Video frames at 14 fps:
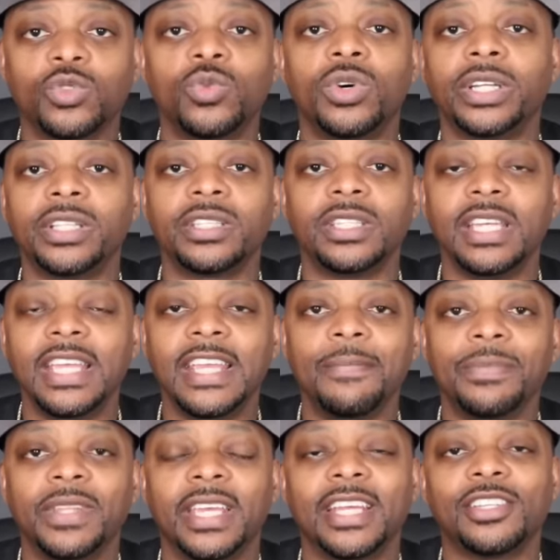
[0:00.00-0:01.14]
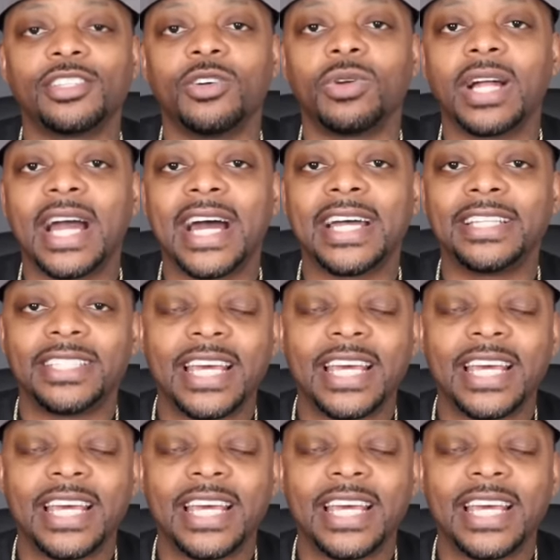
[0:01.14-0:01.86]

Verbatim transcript: want to see. And so, guys,